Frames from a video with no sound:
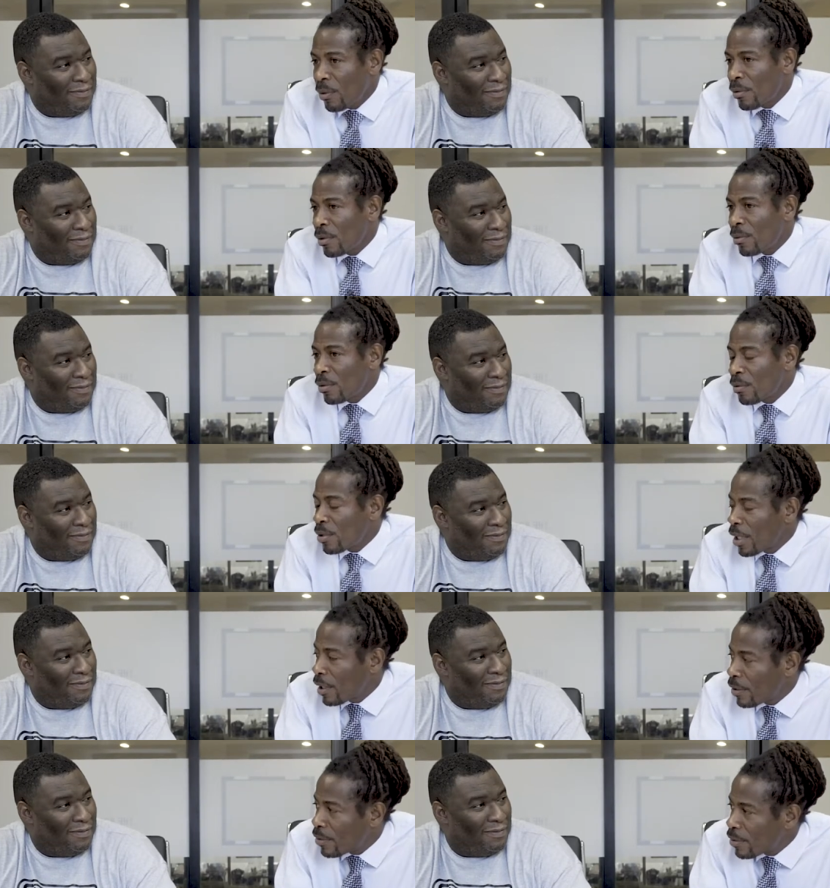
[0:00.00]
Speaker 1: forward social
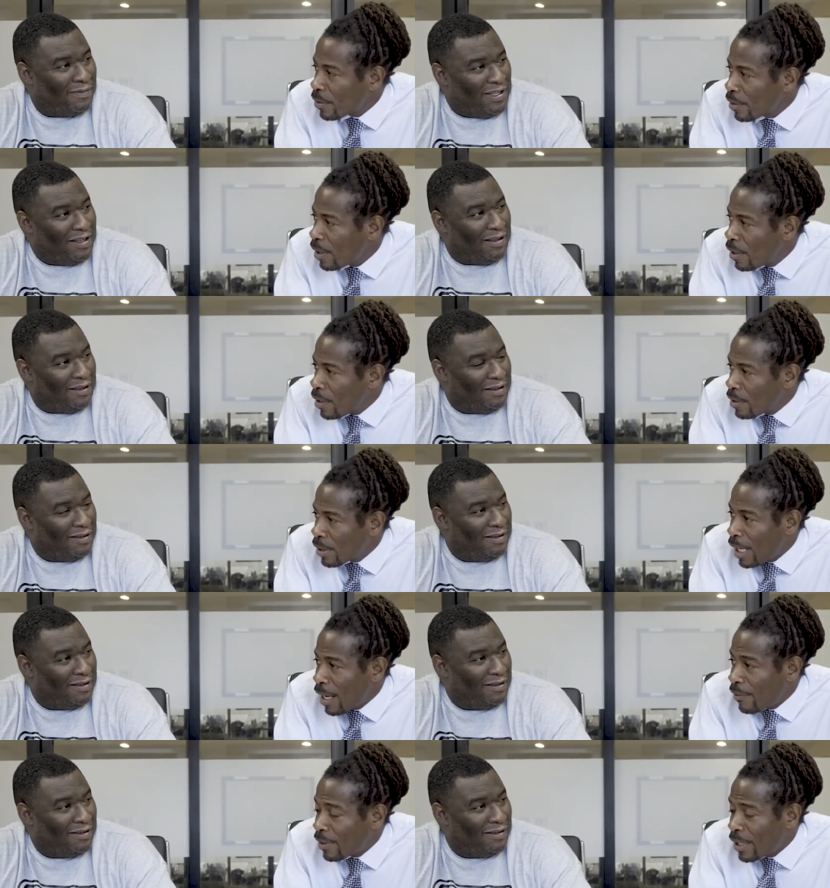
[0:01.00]
change and yeah. to
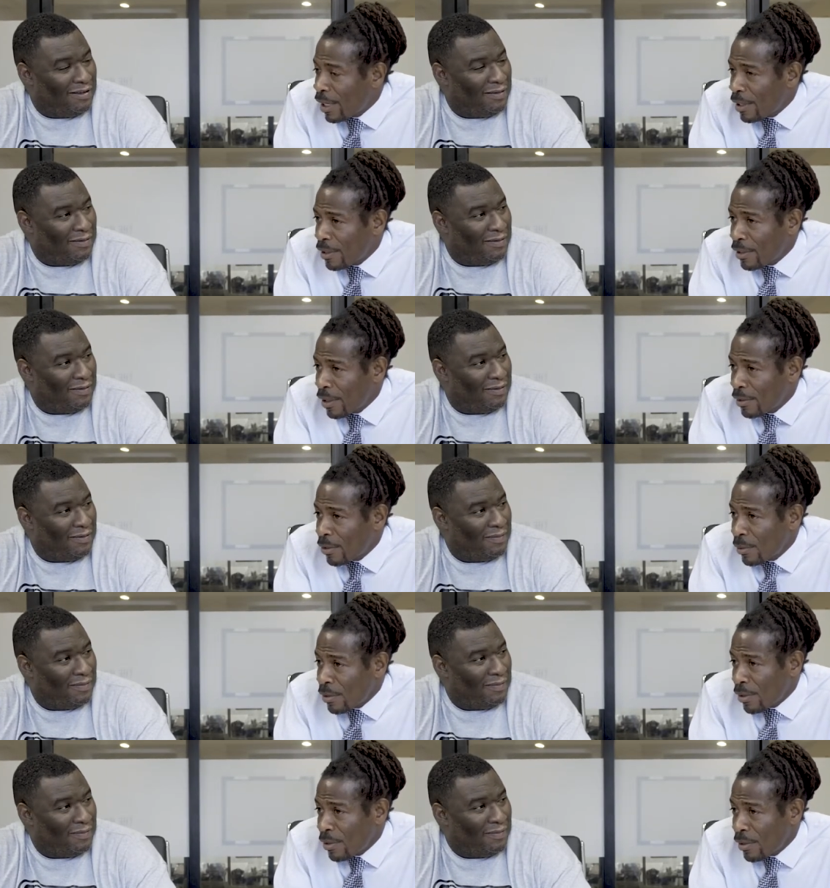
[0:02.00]
advocate and, and
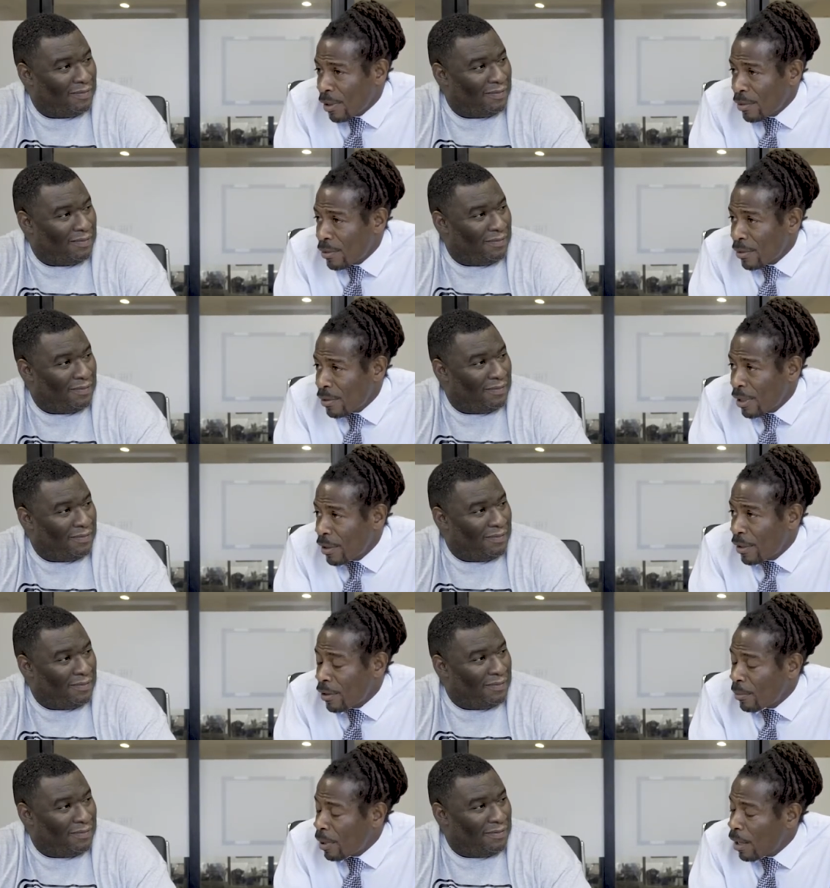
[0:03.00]
to assist others in, in
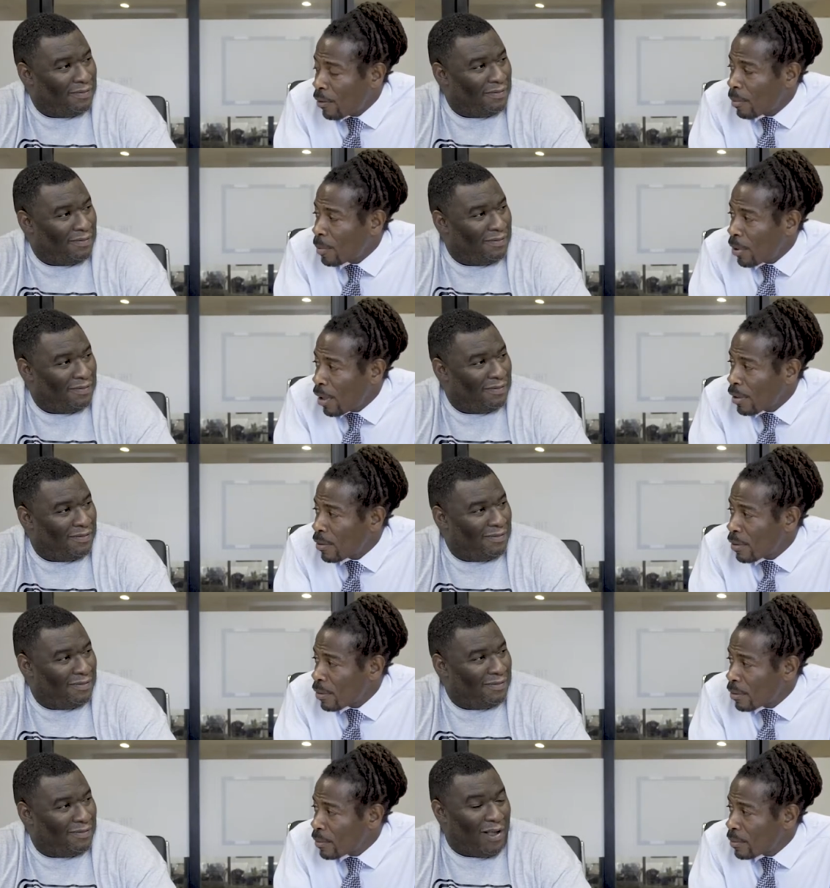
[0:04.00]
their empowerment
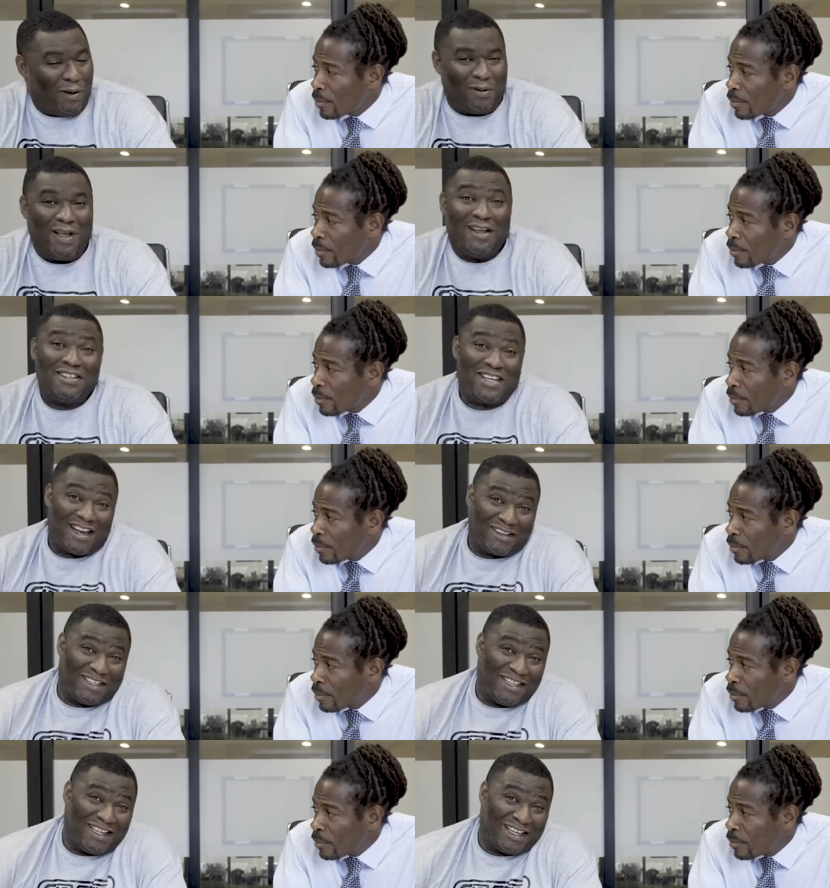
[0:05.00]
process. No,
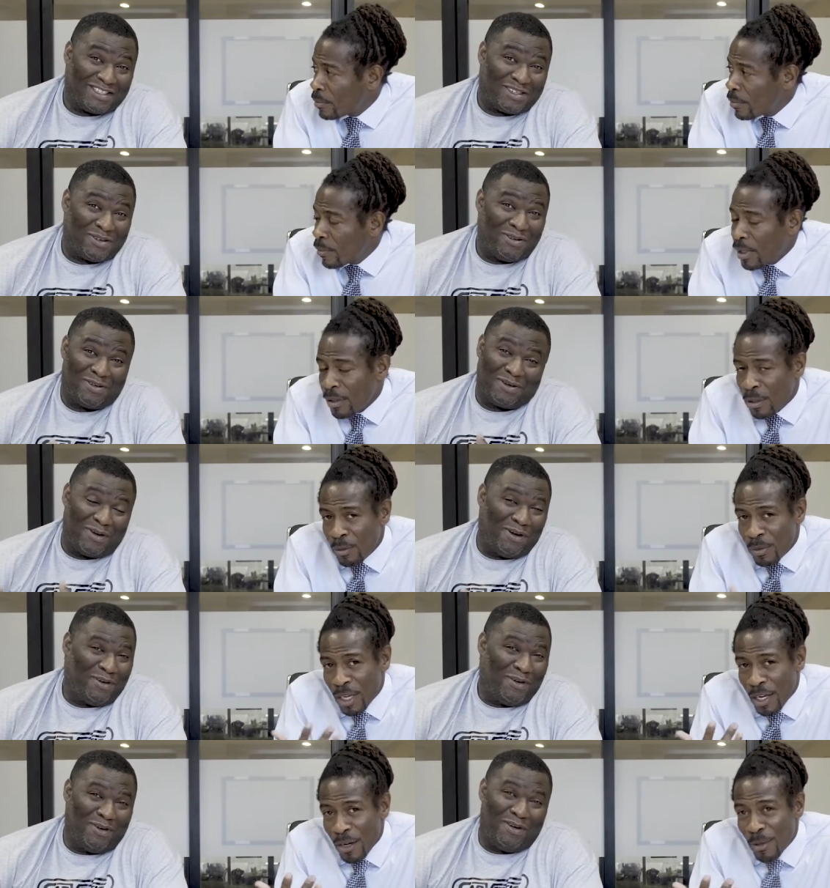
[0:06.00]
shout
Speaker 2: out to D S U. No
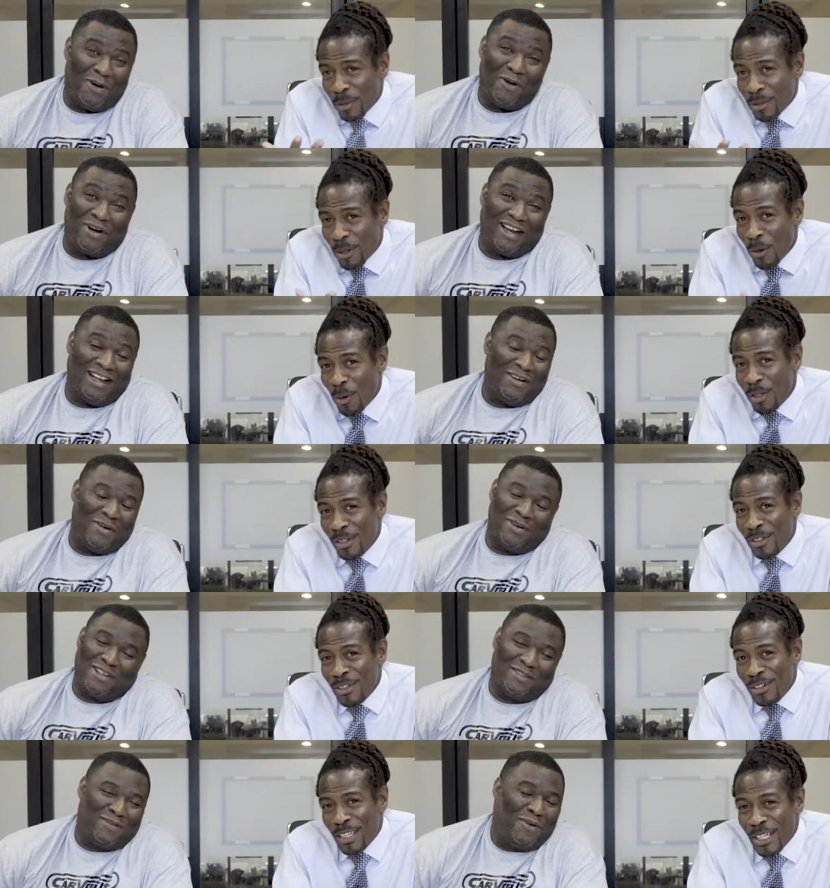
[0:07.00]
doubt. Hornets, Hornets,
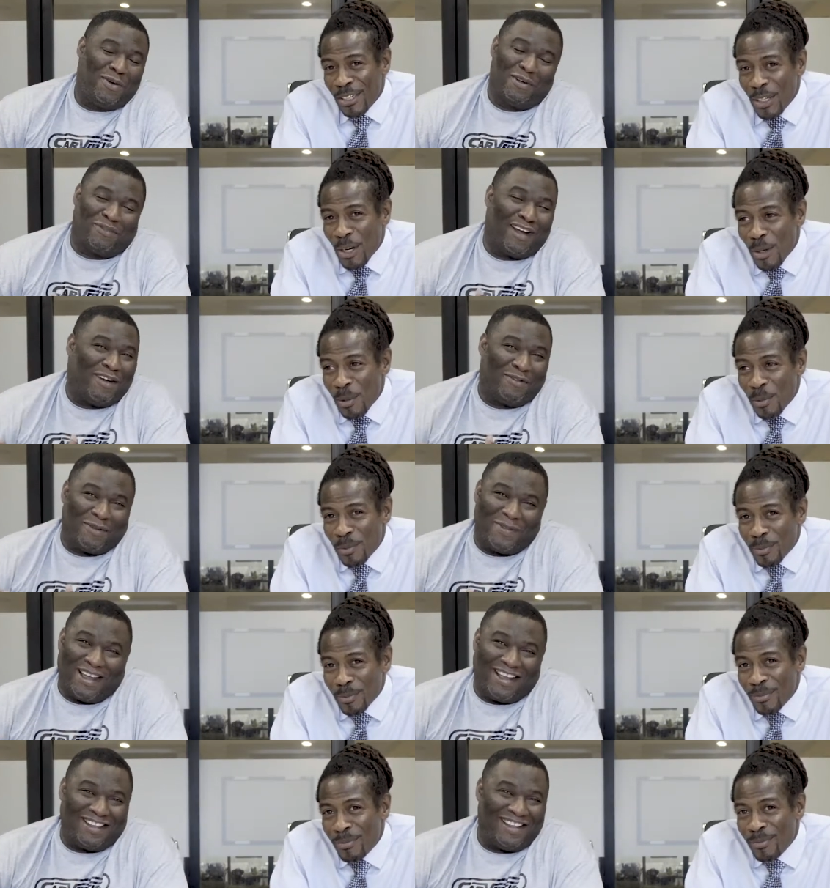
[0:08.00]
Hornets let's Hornet go. Forever,
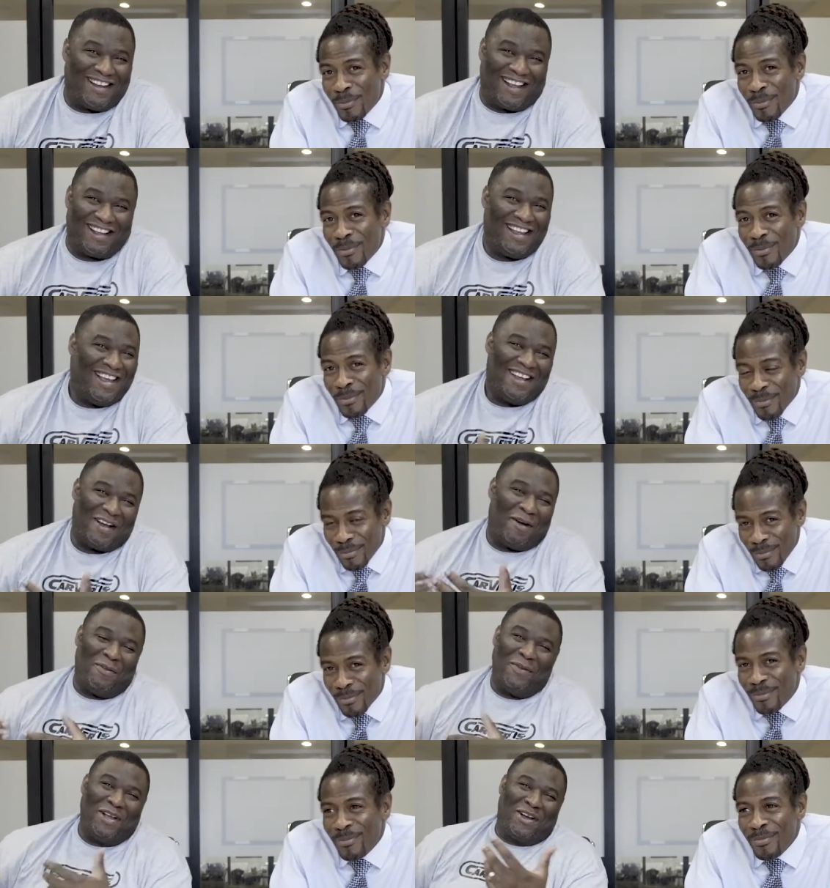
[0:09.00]
man. You're like,
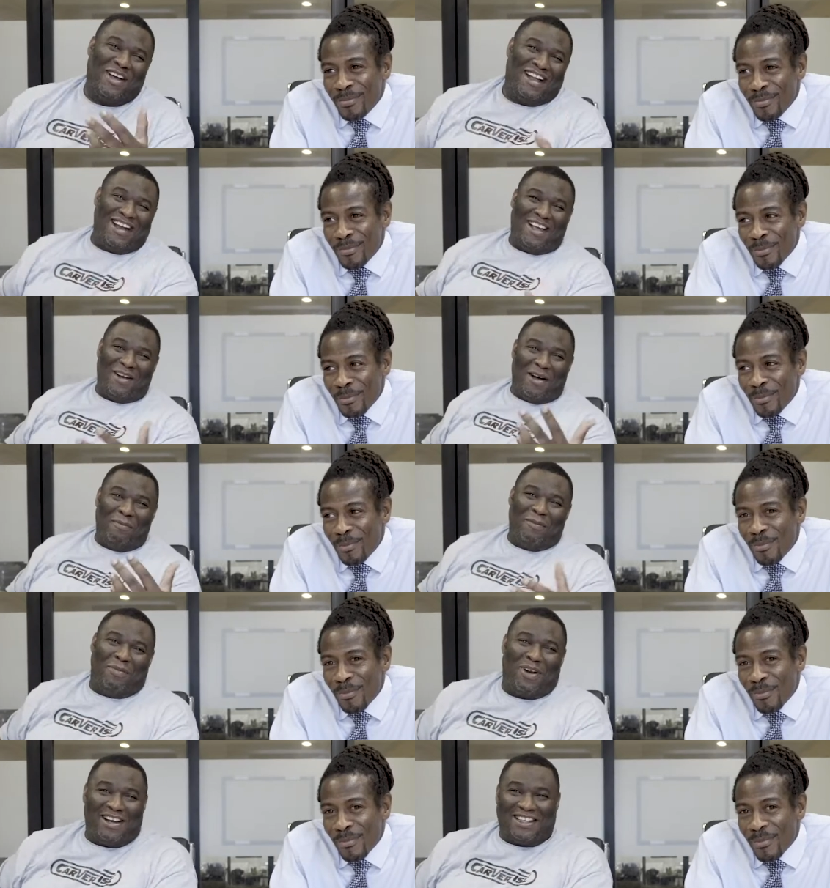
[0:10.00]
oh, we good now.
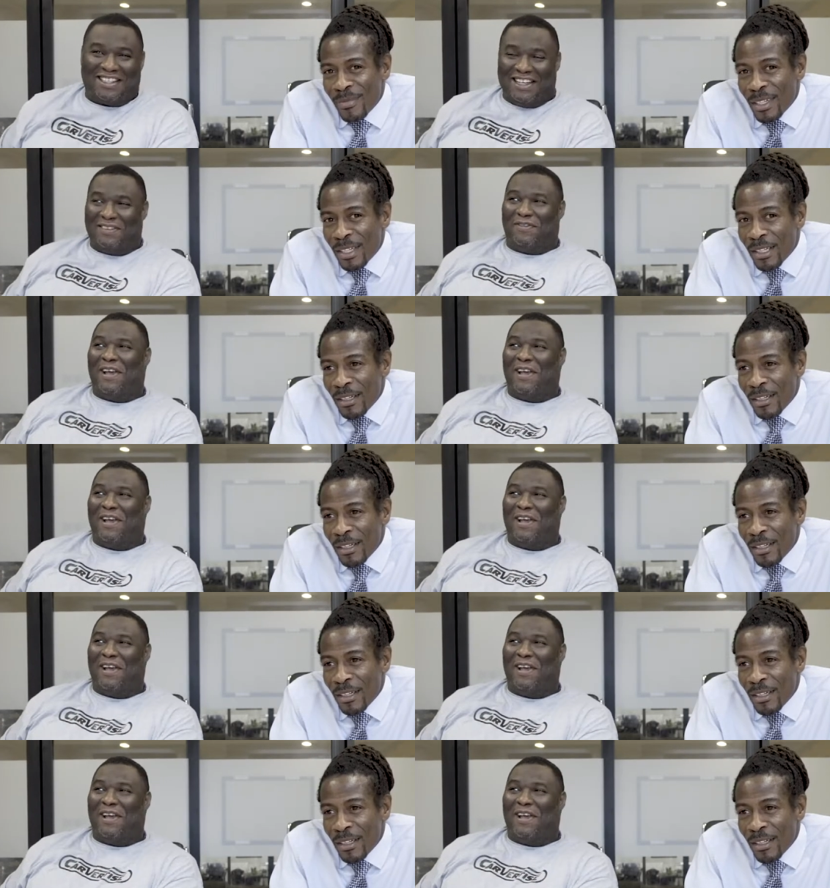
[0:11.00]
I'm part of the extended